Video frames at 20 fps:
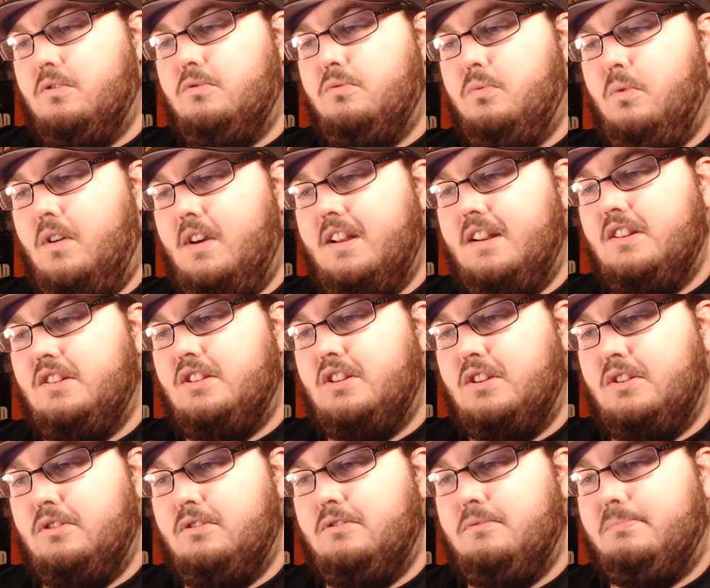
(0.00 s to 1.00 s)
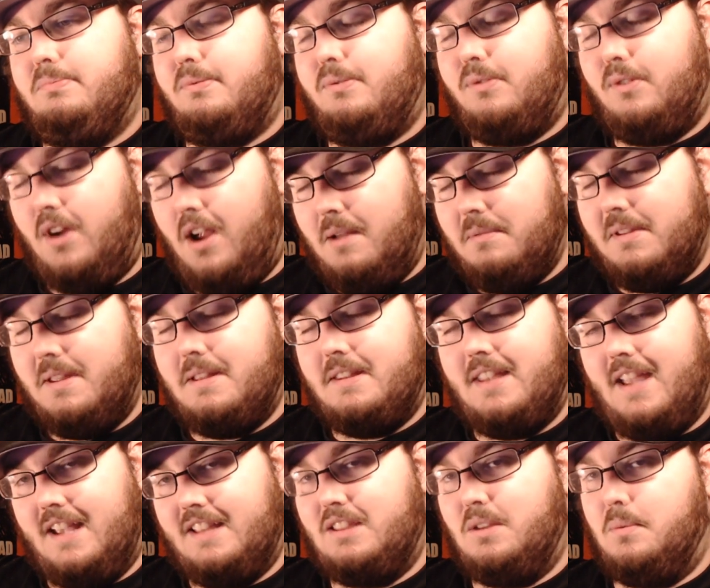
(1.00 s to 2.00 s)
one to probably
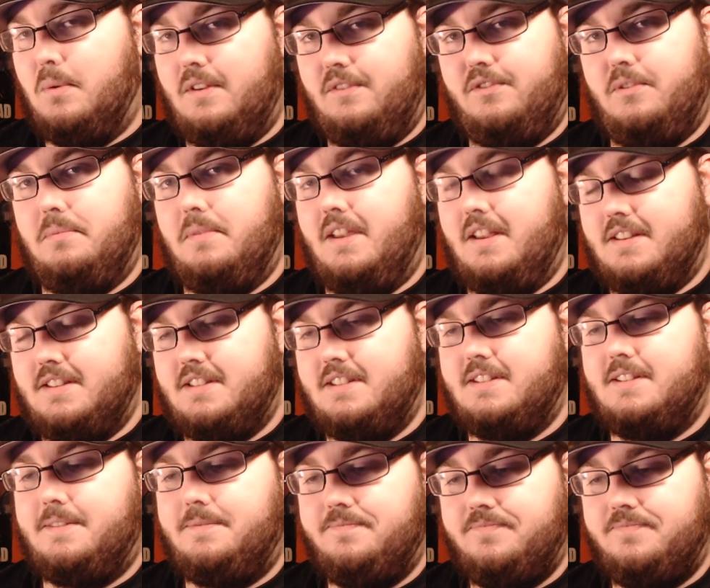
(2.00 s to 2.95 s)
take the win from this.